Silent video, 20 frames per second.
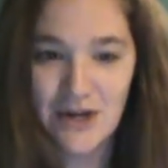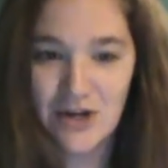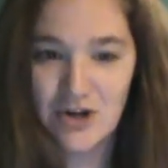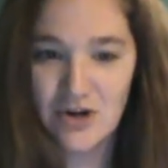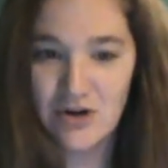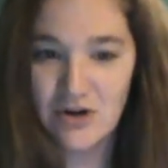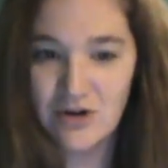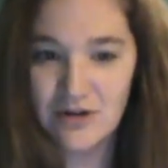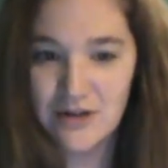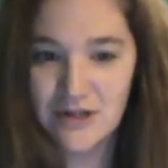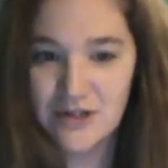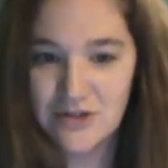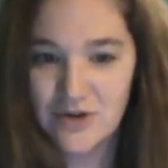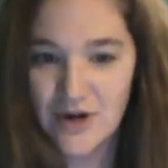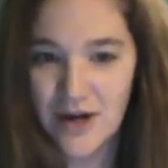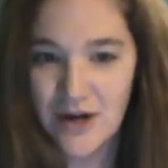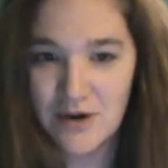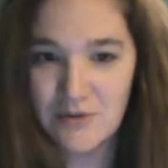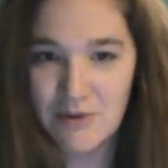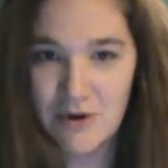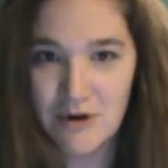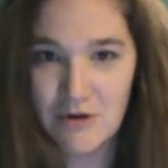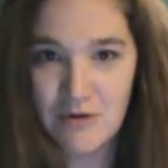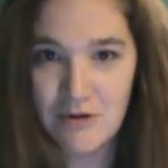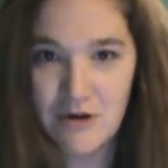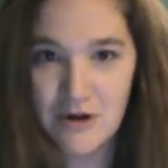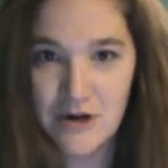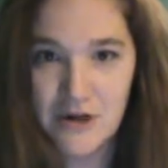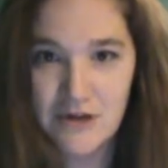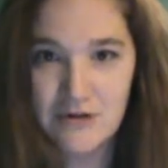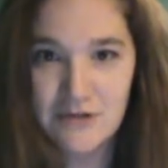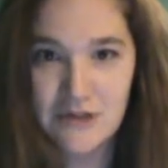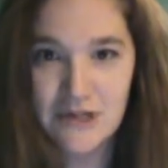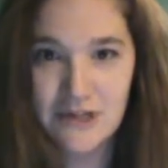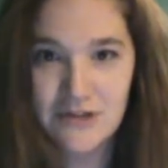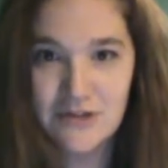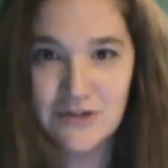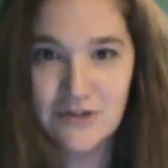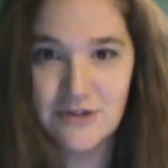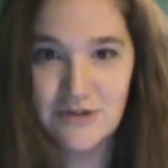currently trying to record
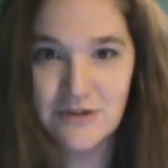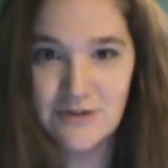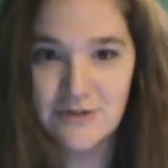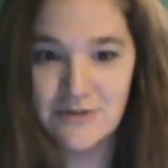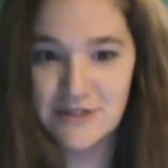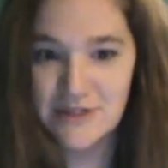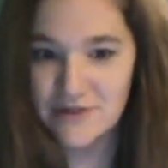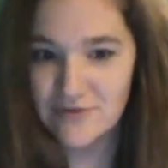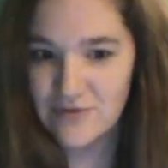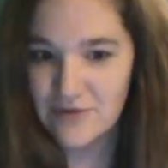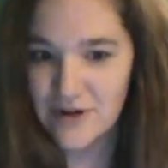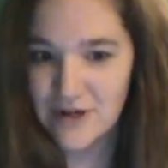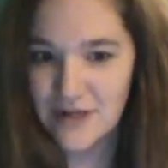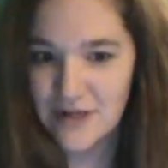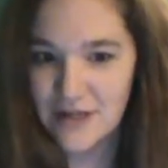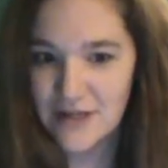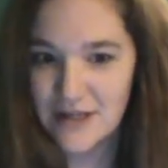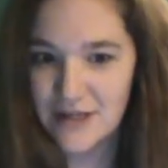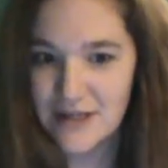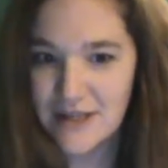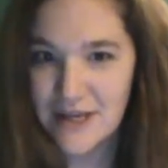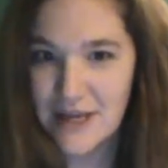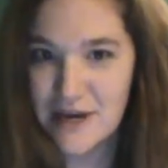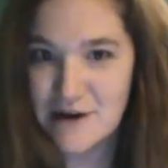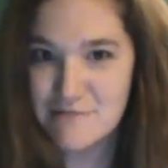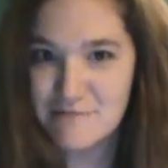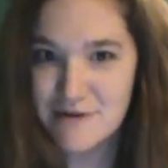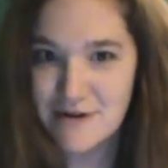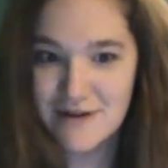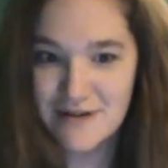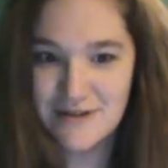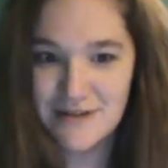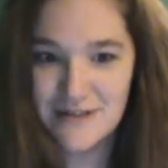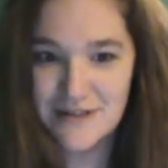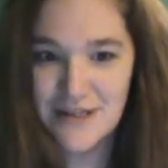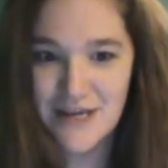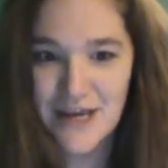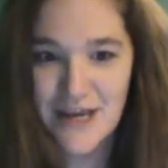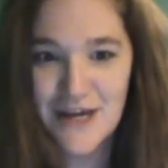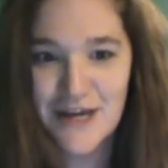using two different cameras,